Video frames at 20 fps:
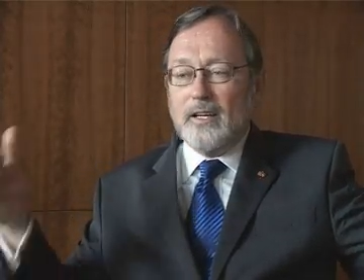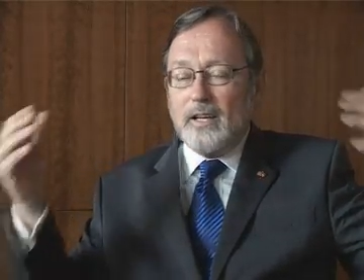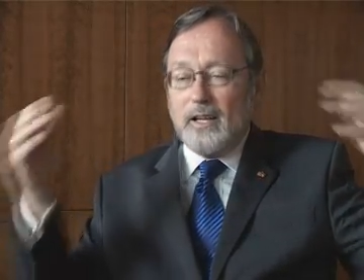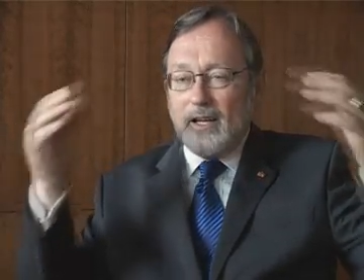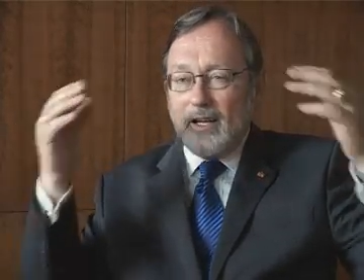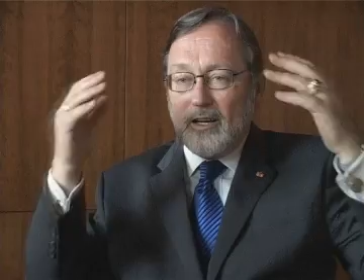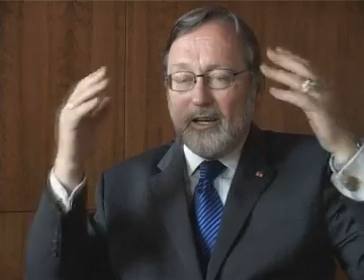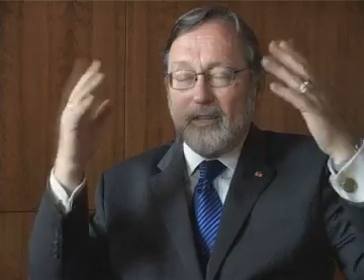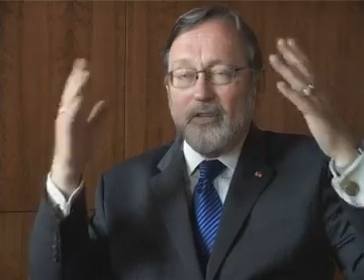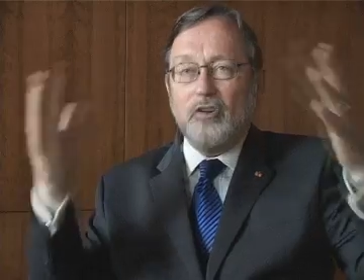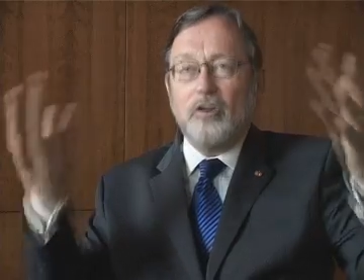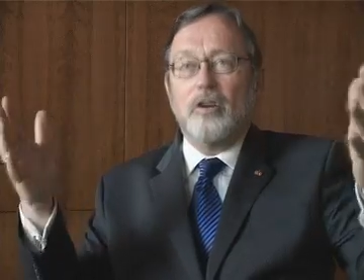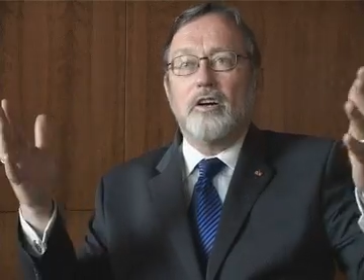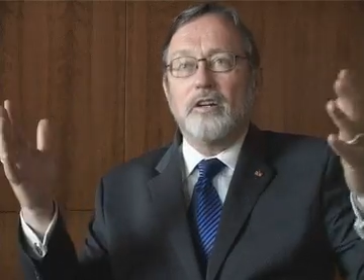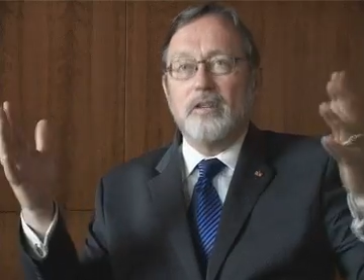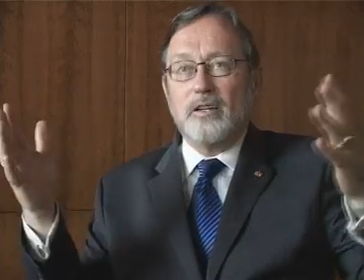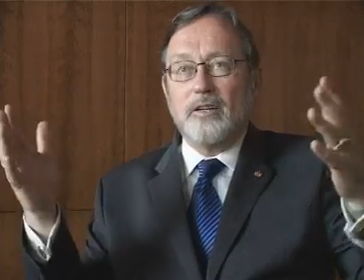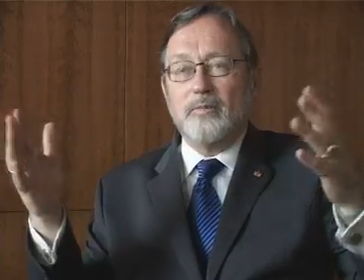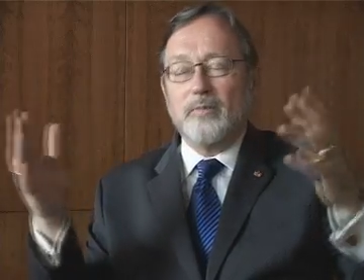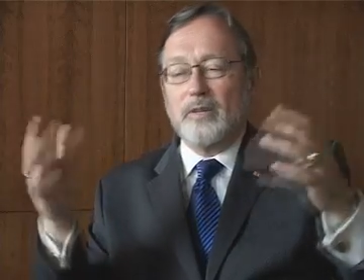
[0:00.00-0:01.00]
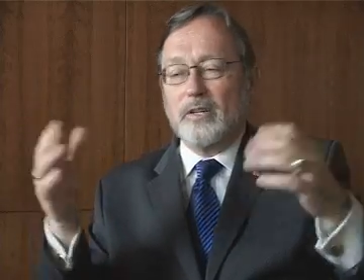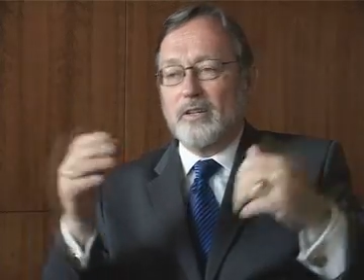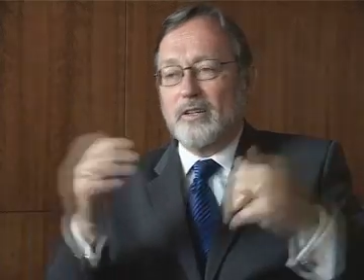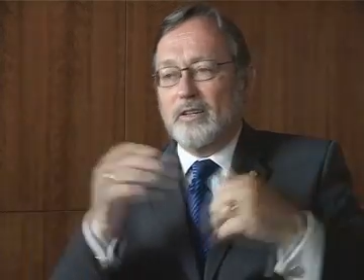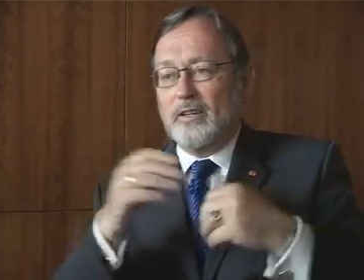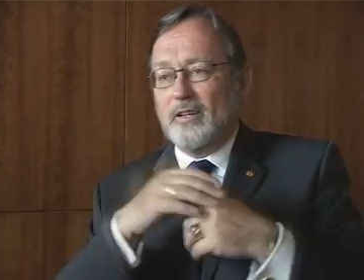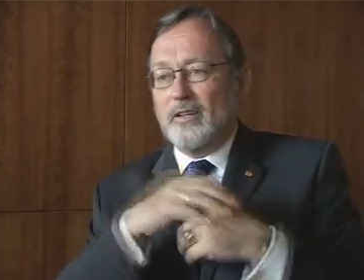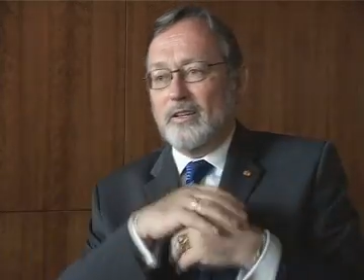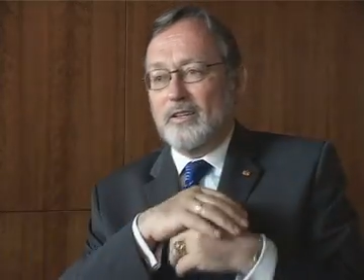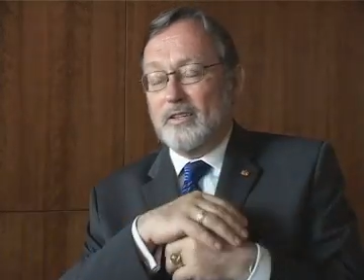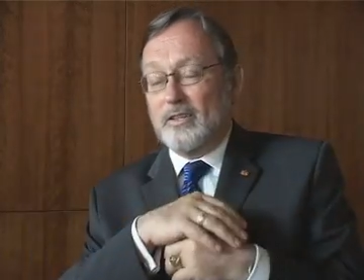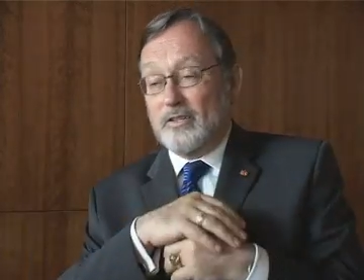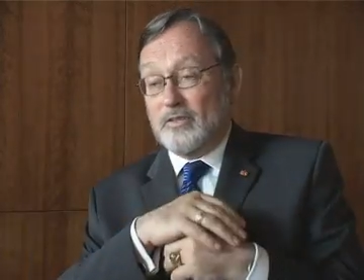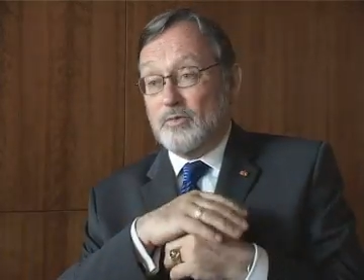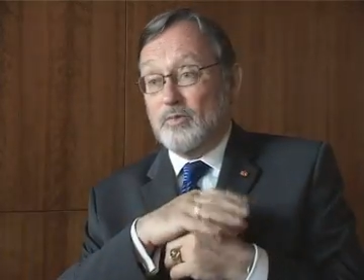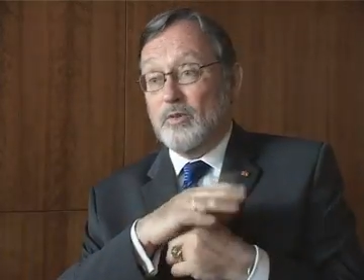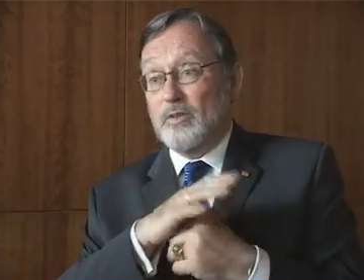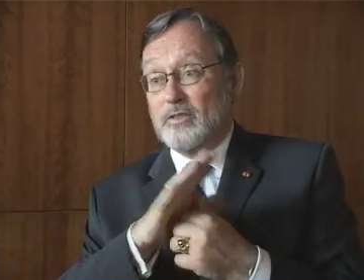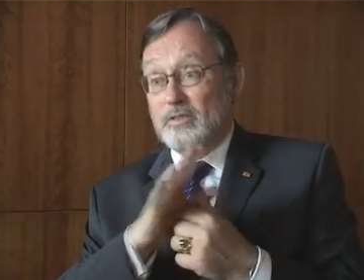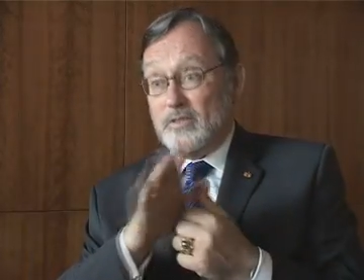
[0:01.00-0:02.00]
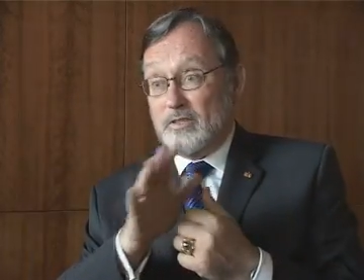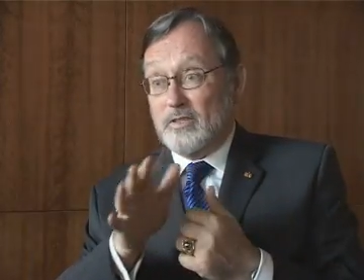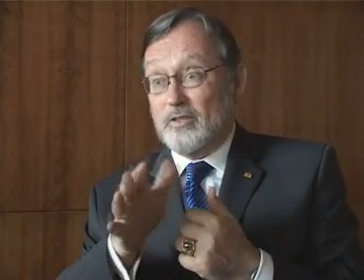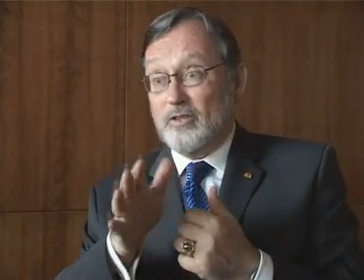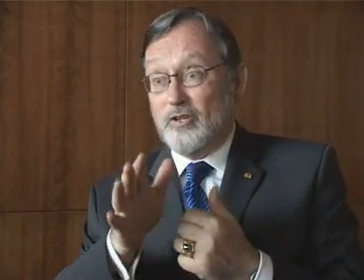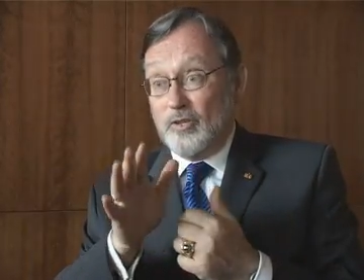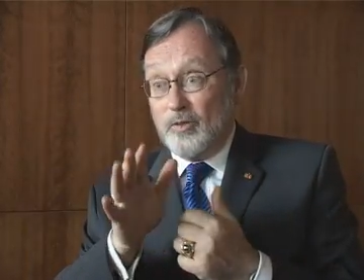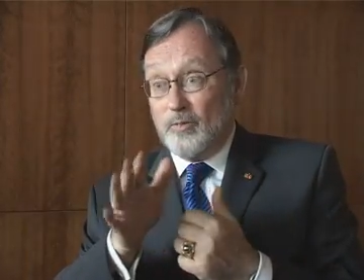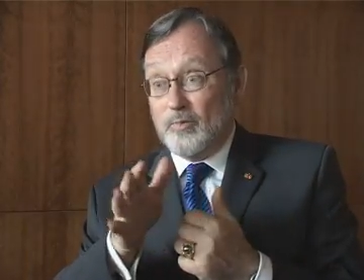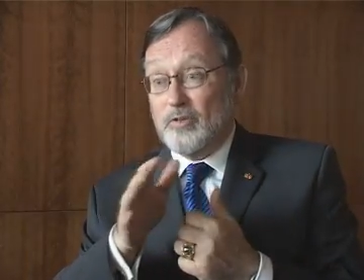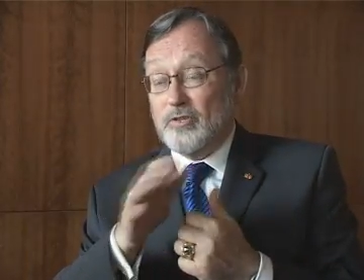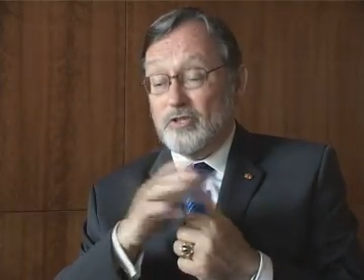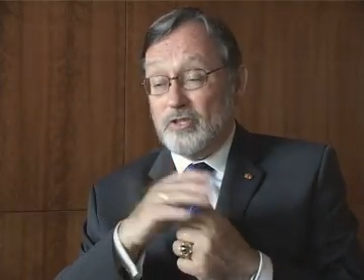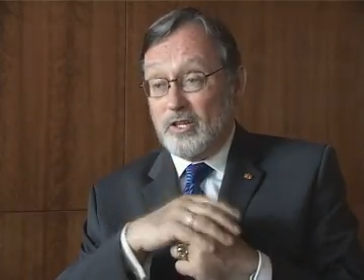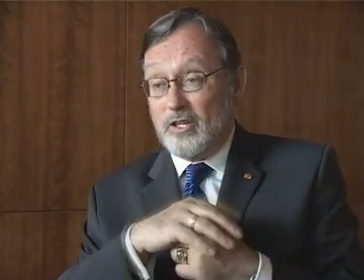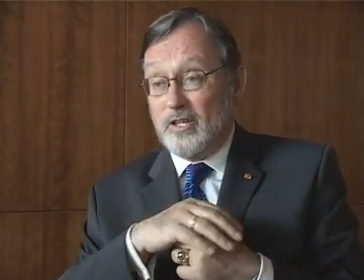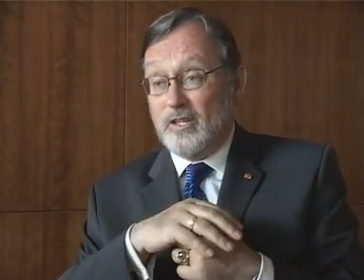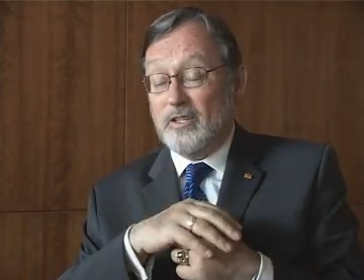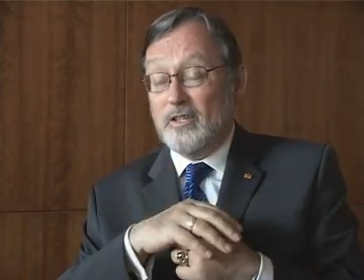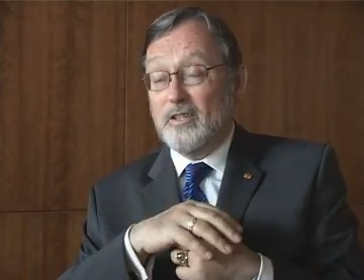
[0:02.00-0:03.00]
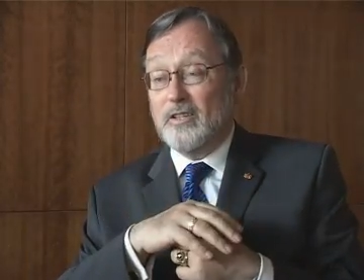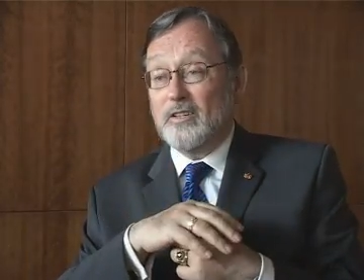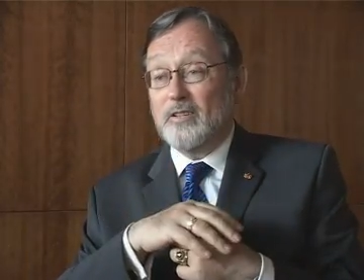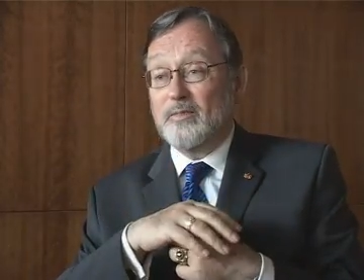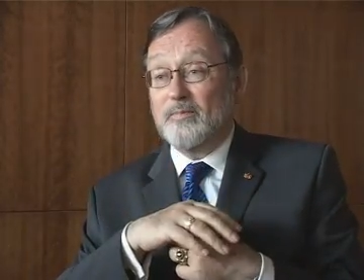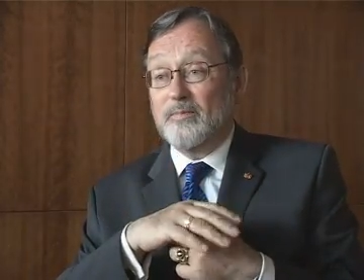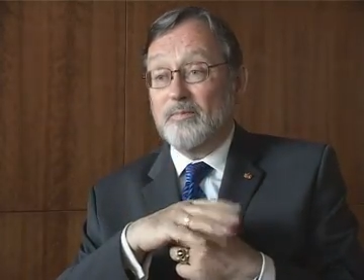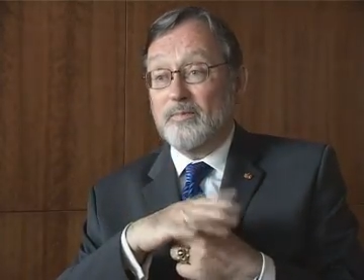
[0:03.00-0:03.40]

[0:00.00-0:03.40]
And it dawned on me that this was the human chain that